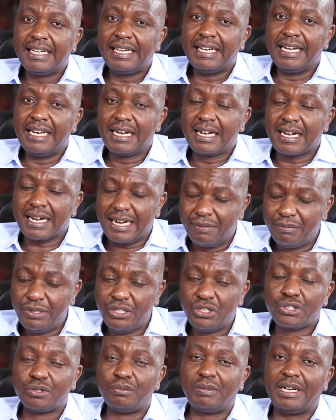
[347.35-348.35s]
and come
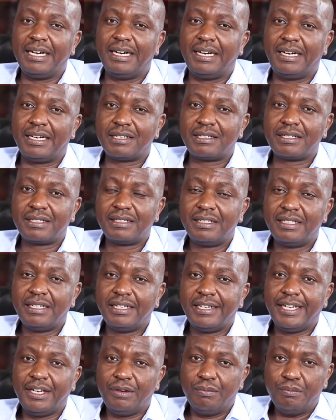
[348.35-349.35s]
into my heart.
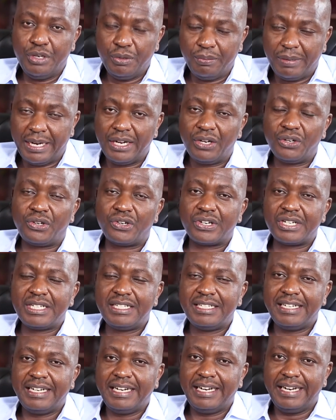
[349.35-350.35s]
Be my
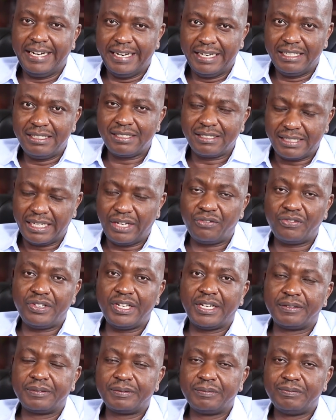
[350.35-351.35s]
Lord and
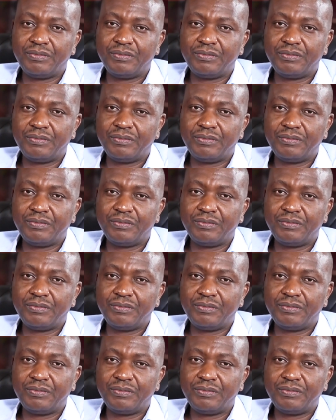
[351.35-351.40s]
Savior.